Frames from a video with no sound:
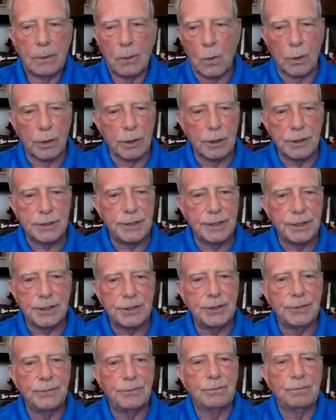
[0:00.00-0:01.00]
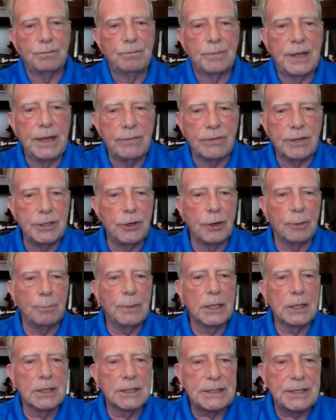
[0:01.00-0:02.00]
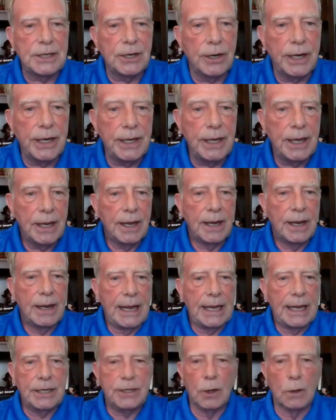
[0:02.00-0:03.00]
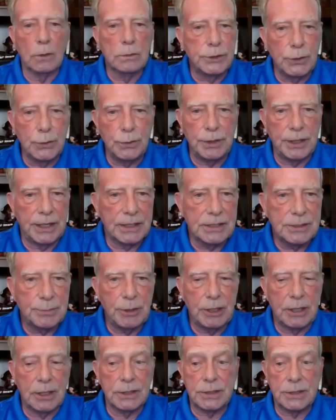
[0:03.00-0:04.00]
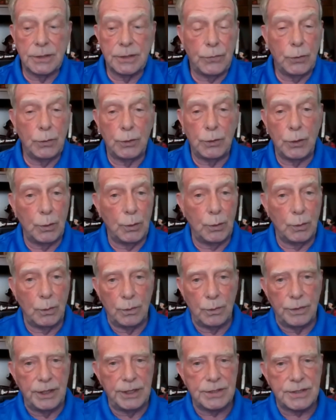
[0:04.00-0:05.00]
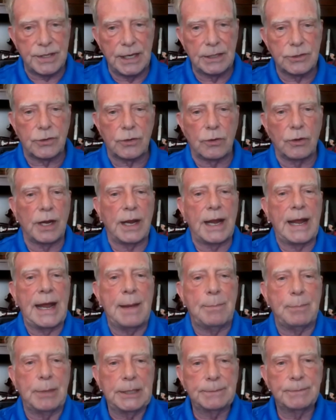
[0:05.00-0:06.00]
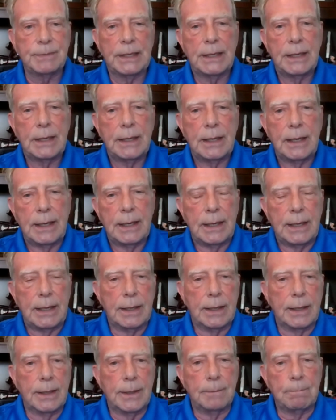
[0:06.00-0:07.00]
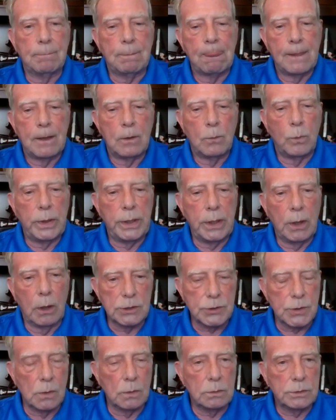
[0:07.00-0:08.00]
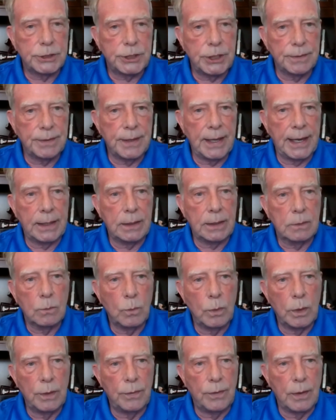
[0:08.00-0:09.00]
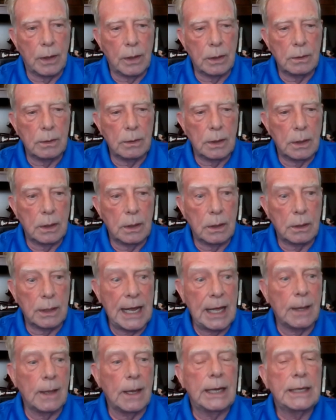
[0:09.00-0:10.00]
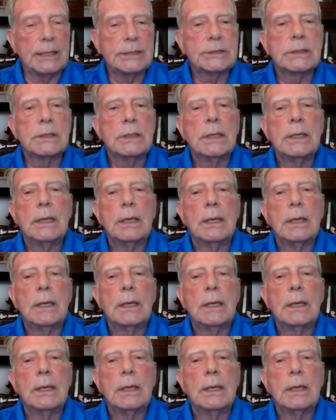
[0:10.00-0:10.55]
orders that you've given your military, and don't do this, because if you do, these things are going to happen. We also shared that with our allies.